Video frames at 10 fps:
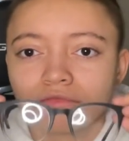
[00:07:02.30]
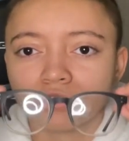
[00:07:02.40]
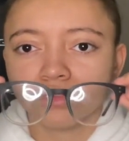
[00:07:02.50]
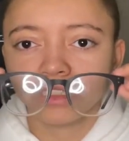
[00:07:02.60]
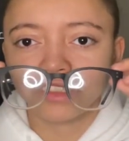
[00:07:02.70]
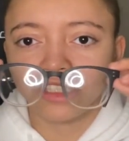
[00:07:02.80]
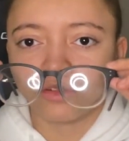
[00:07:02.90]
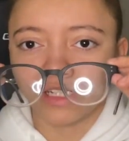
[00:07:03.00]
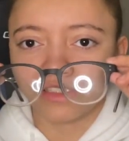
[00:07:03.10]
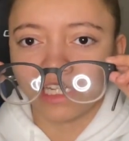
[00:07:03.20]
you can see the
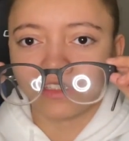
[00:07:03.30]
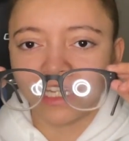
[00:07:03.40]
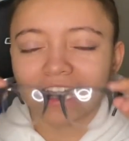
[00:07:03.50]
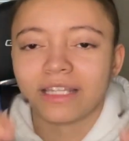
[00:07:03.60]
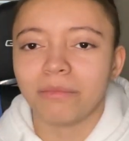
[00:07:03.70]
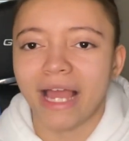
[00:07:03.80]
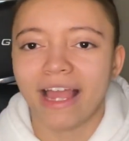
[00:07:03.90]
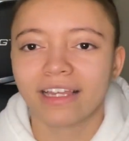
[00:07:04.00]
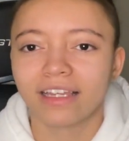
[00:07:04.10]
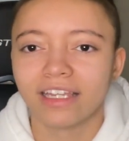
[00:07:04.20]
ring light, like, in the
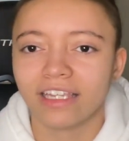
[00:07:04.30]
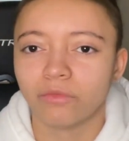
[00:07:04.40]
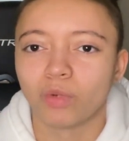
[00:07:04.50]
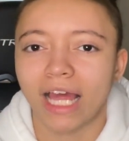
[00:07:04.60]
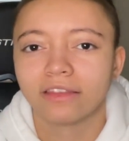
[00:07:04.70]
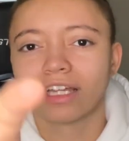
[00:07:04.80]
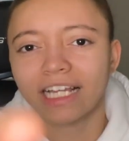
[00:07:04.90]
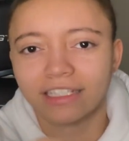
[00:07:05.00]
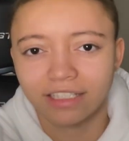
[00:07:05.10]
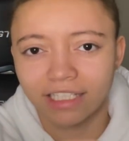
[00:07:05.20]
back. And when I
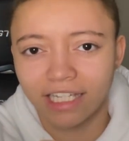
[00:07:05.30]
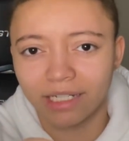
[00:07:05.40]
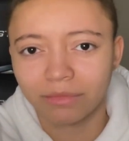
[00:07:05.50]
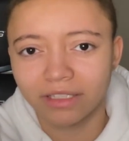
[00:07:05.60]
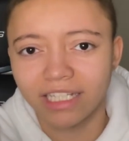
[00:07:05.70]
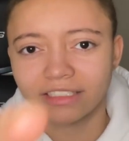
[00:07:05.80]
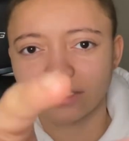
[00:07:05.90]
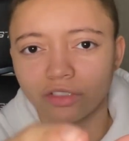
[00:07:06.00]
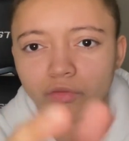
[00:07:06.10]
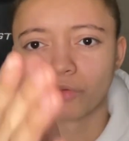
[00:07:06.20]
look at the camera
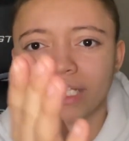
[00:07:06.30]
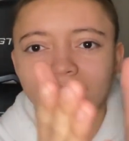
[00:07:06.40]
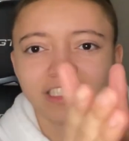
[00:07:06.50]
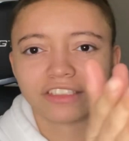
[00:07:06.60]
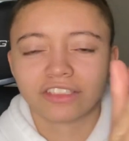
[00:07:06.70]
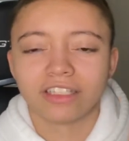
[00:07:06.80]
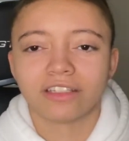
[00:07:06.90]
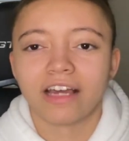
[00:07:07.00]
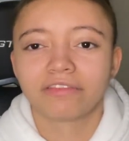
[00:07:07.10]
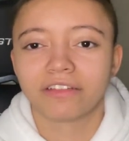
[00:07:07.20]
lens, the ring light is to the
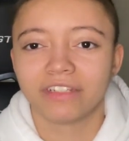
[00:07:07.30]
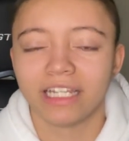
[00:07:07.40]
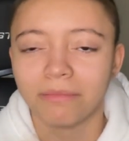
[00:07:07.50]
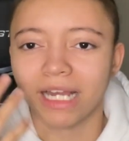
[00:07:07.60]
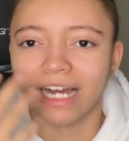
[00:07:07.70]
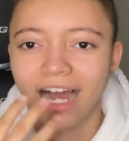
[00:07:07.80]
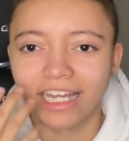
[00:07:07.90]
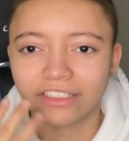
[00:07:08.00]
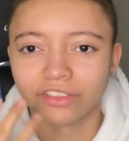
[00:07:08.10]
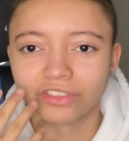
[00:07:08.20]
left of it. And my
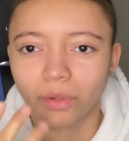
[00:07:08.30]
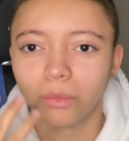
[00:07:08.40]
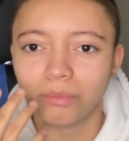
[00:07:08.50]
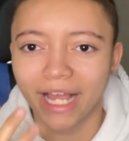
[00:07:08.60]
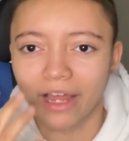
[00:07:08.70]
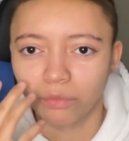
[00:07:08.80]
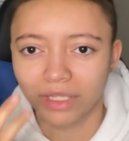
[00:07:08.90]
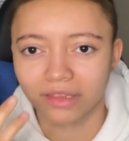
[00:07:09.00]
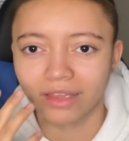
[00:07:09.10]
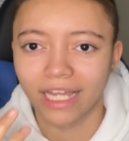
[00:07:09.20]
eyes are so bad
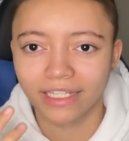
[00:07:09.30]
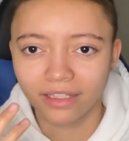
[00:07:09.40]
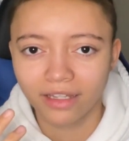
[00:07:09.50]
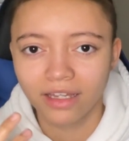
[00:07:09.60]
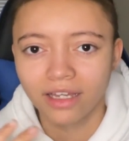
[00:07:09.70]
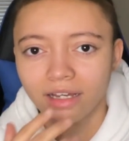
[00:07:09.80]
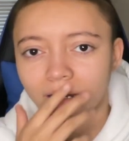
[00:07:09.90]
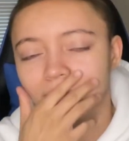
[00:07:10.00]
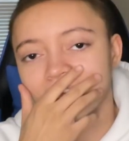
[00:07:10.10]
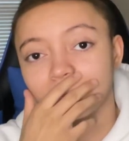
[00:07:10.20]
with light.
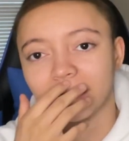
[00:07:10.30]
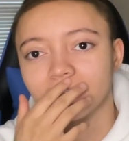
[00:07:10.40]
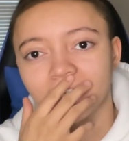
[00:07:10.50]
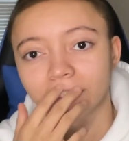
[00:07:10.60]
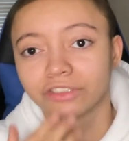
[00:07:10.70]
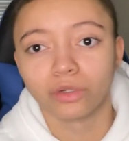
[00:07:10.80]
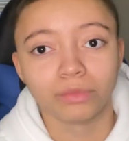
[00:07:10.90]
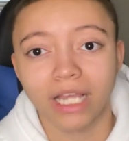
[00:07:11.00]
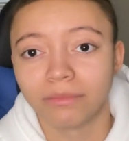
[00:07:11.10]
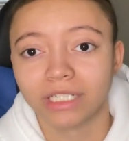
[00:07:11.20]
Like, my doctor told
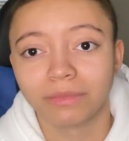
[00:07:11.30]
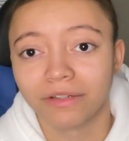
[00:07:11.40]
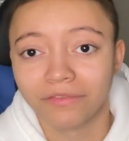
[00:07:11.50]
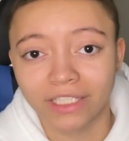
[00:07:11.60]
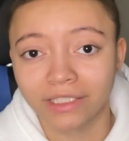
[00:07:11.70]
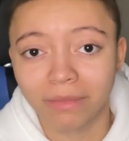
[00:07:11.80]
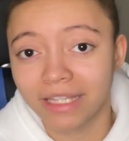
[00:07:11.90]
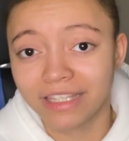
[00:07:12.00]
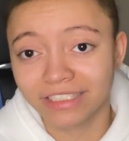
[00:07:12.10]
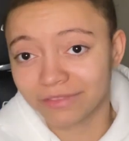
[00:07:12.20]
me I'm gonna be affected by
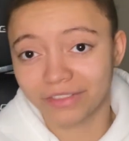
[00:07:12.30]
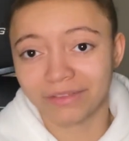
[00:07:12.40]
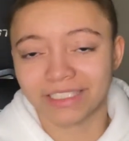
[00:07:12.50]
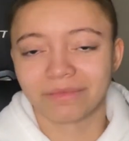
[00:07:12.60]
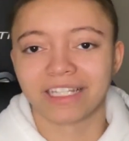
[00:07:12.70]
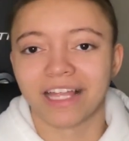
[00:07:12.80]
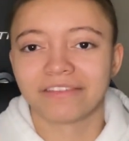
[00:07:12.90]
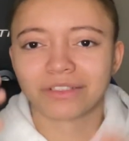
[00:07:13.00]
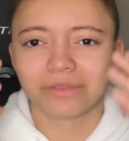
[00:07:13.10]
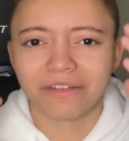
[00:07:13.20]
this for the rest of my
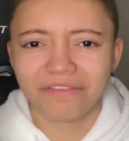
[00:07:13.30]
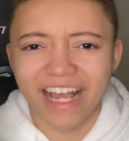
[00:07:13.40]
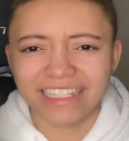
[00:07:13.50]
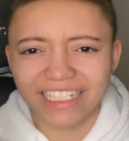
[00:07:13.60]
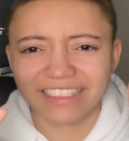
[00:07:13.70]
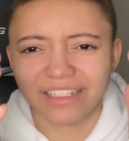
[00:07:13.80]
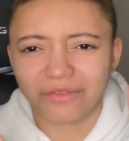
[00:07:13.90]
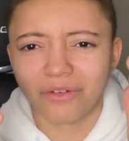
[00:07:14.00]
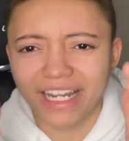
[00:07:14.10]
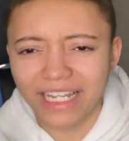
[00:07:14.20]
life. So the fact that it's, like,
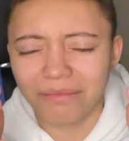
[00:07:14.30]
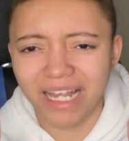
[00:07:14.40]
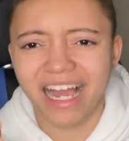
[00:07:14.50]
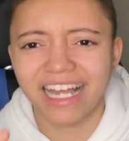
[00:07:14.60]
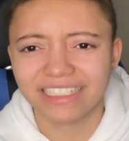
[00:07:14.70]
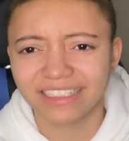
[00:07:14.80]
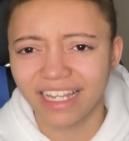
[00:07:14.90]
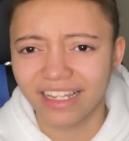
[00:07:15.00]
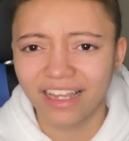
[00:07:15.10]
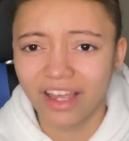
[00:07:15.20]
right in my
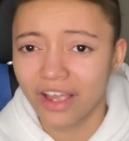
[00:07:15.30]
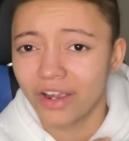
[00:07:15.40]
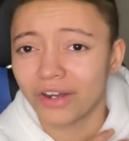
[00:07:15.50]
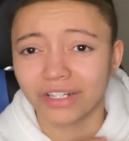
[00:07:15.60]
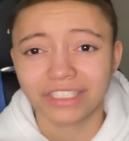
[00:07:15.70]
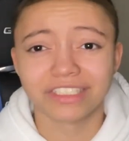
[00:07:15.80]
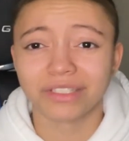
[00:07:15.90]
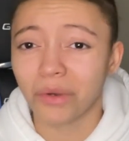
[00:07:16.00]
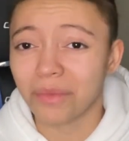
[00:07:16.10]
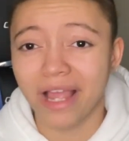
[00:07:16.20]
eyesight hurts
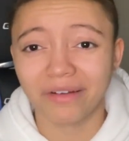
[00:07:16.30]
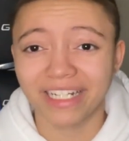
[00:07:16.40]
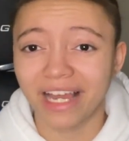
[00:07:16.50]
so bad right